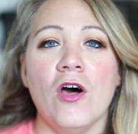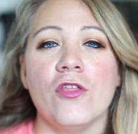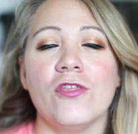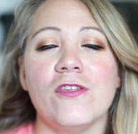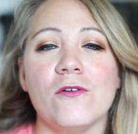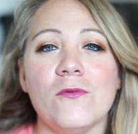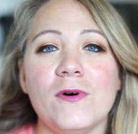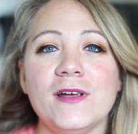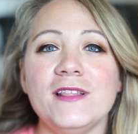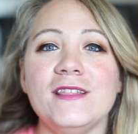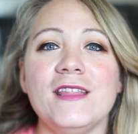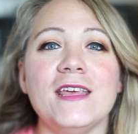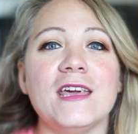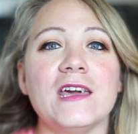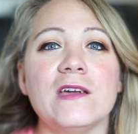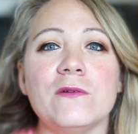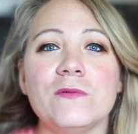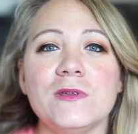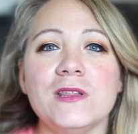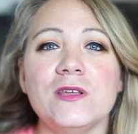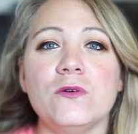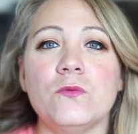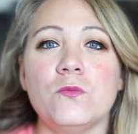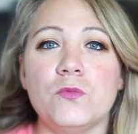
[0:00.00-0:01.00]
The one thing I
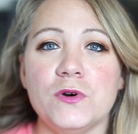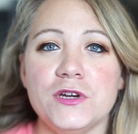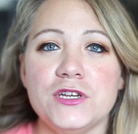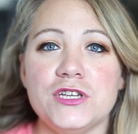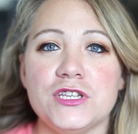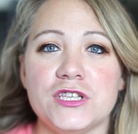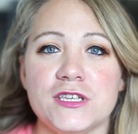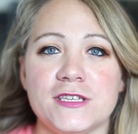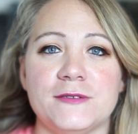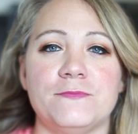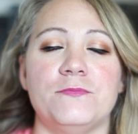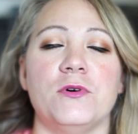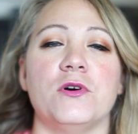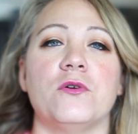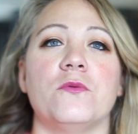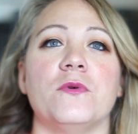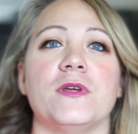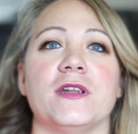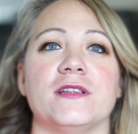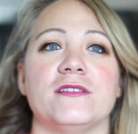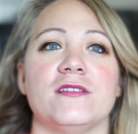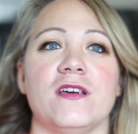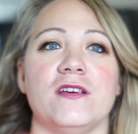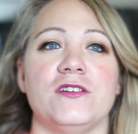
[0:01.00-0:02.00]
really wish this book
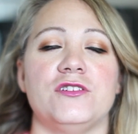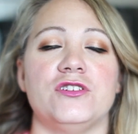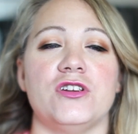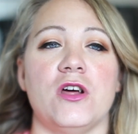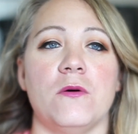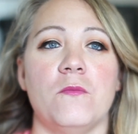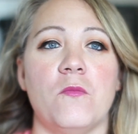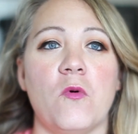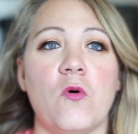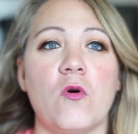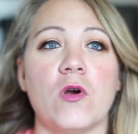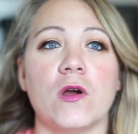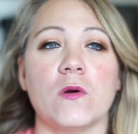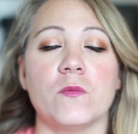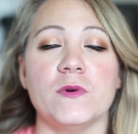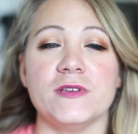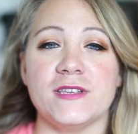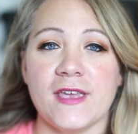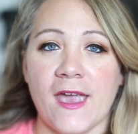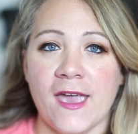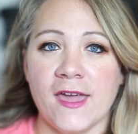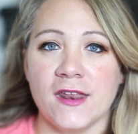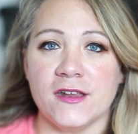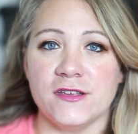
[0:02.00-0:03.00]
would have touched on more
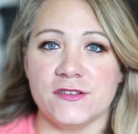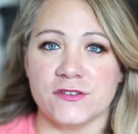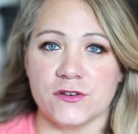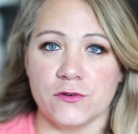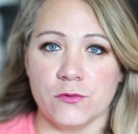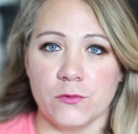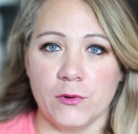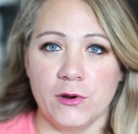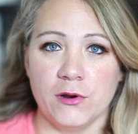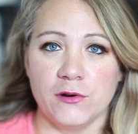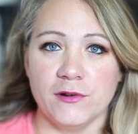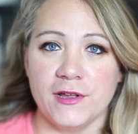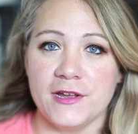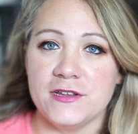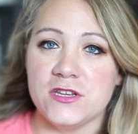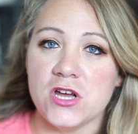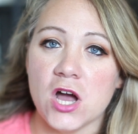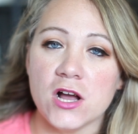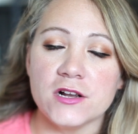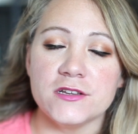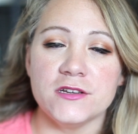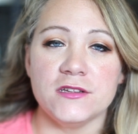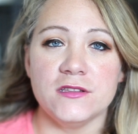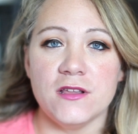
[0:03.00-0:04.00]
was Hannah's career. They
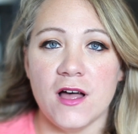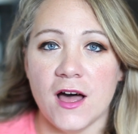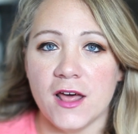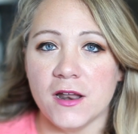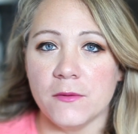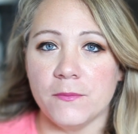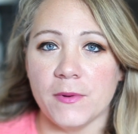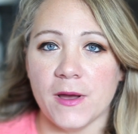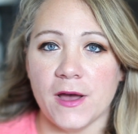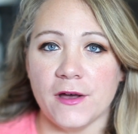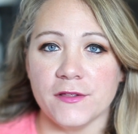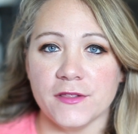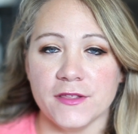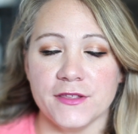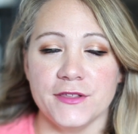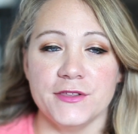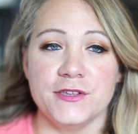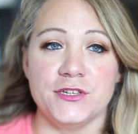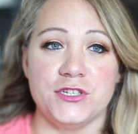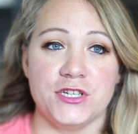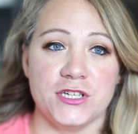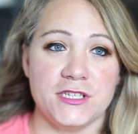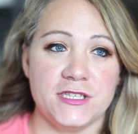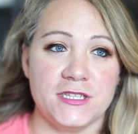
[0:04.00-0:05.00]
talked a lot about the
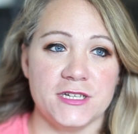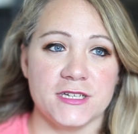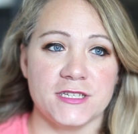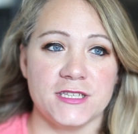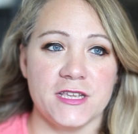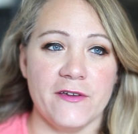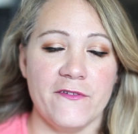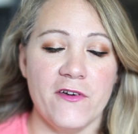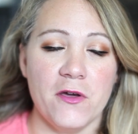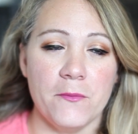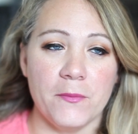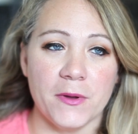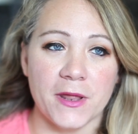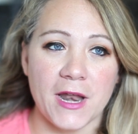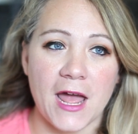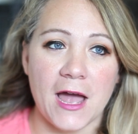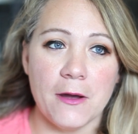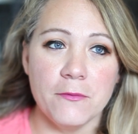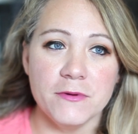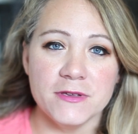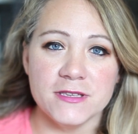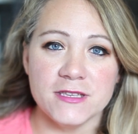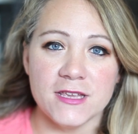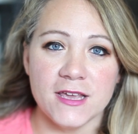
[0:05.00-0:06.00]
logistics of it, but
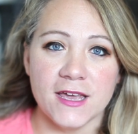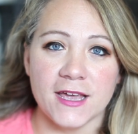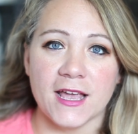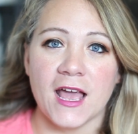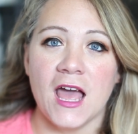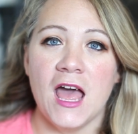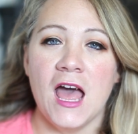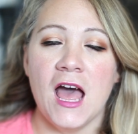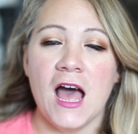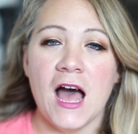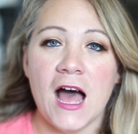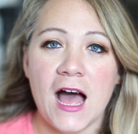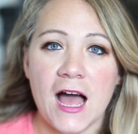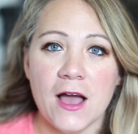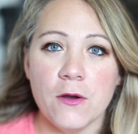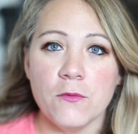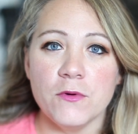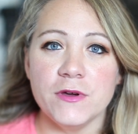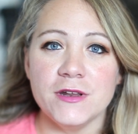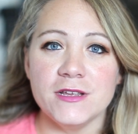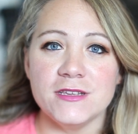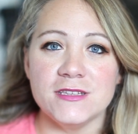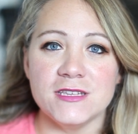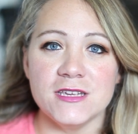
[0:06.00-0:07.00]
I was like, I
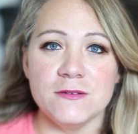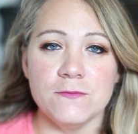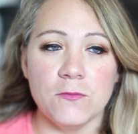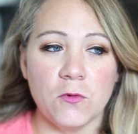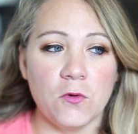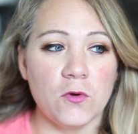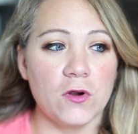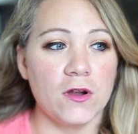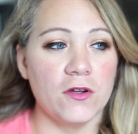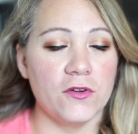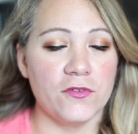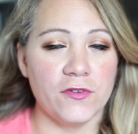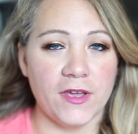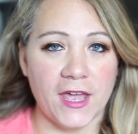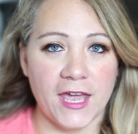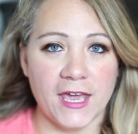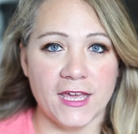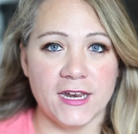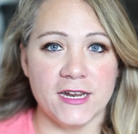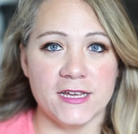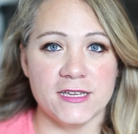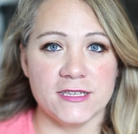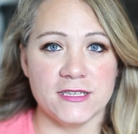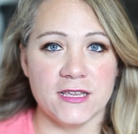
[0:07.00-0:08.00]
want to see more of
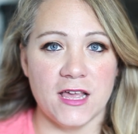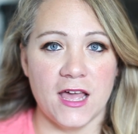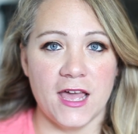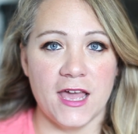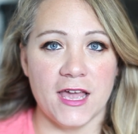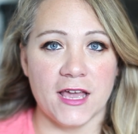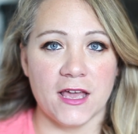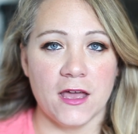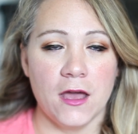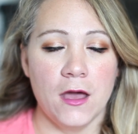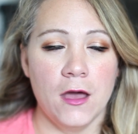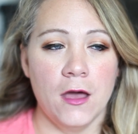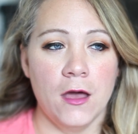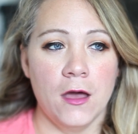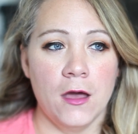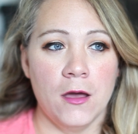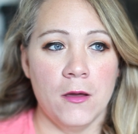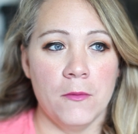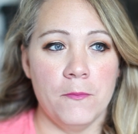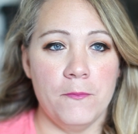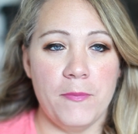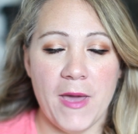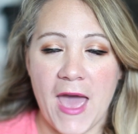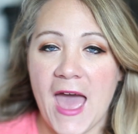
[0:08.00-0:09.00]
Hannah's like
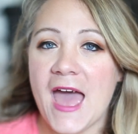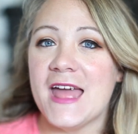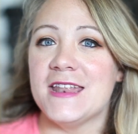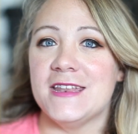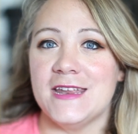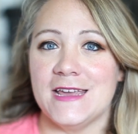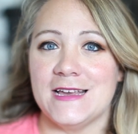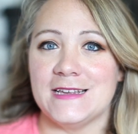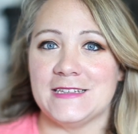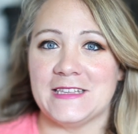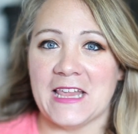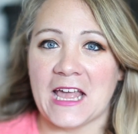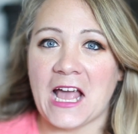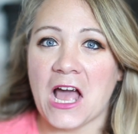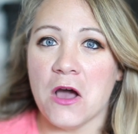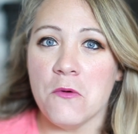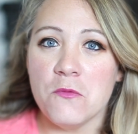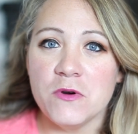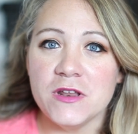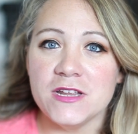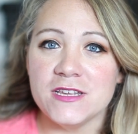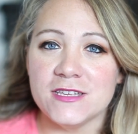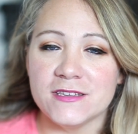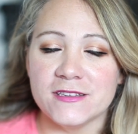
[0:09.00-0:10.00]
badness. Like I
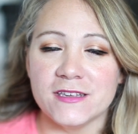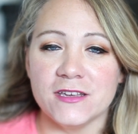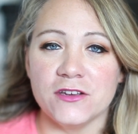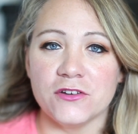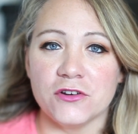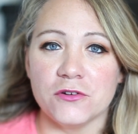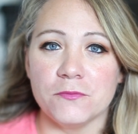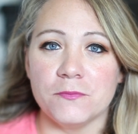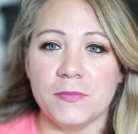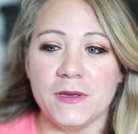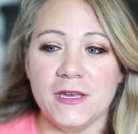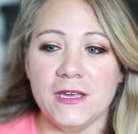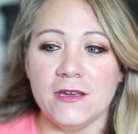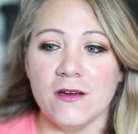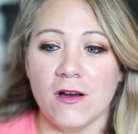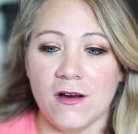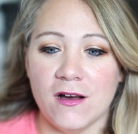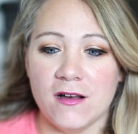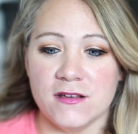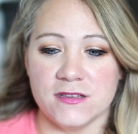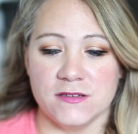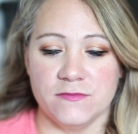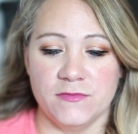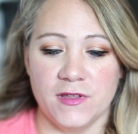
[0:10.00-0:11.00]
want to see her be
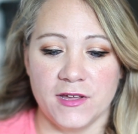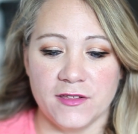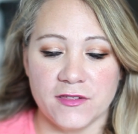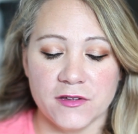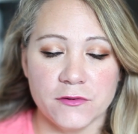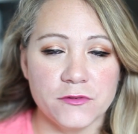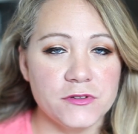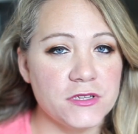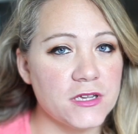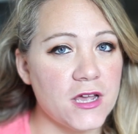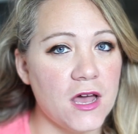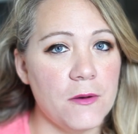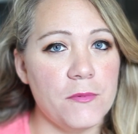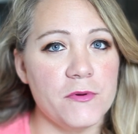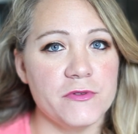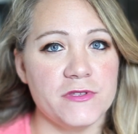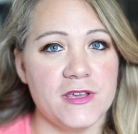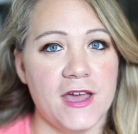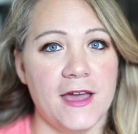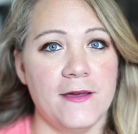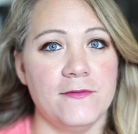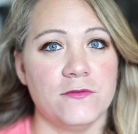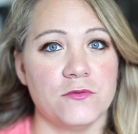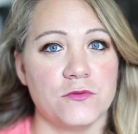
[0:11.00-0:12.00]
awesome. Like there was a couple
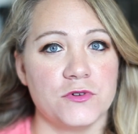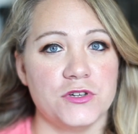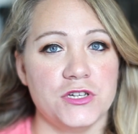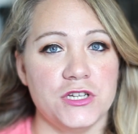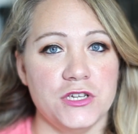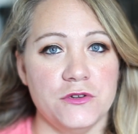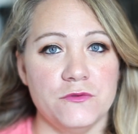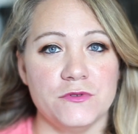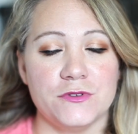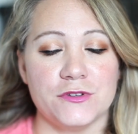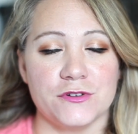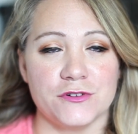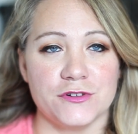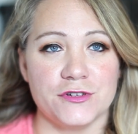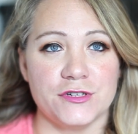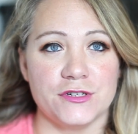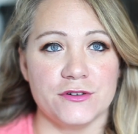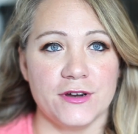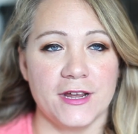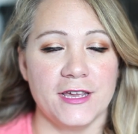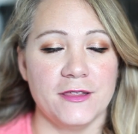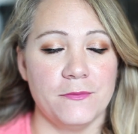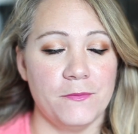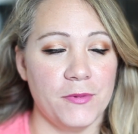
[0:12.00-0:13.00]
of times where she used her
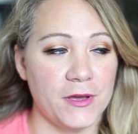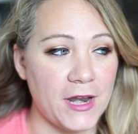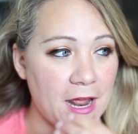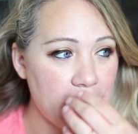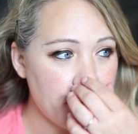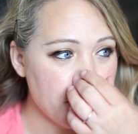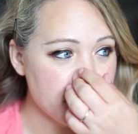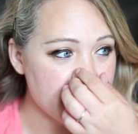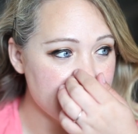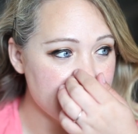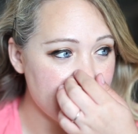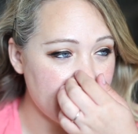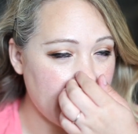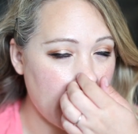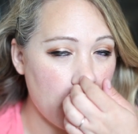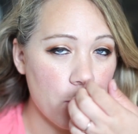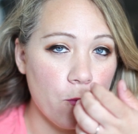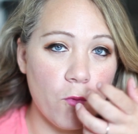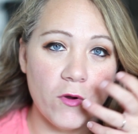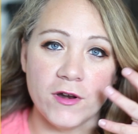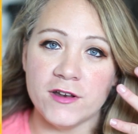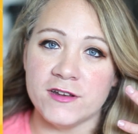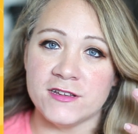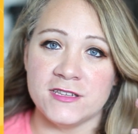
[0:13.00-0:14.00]
strength, but I was like, I
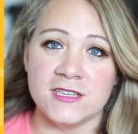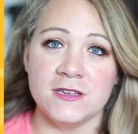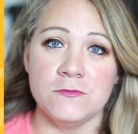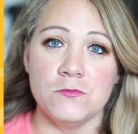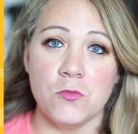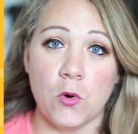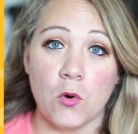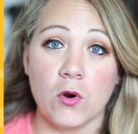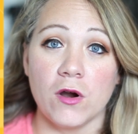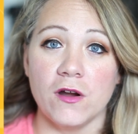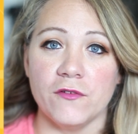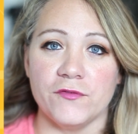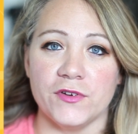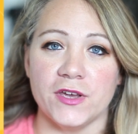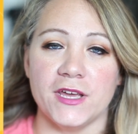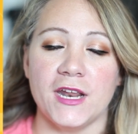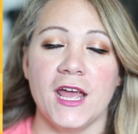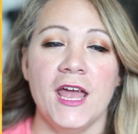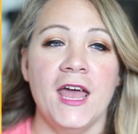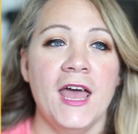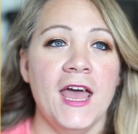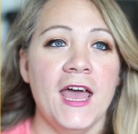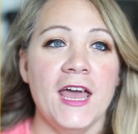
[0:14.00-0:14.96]
wanted to see more of it.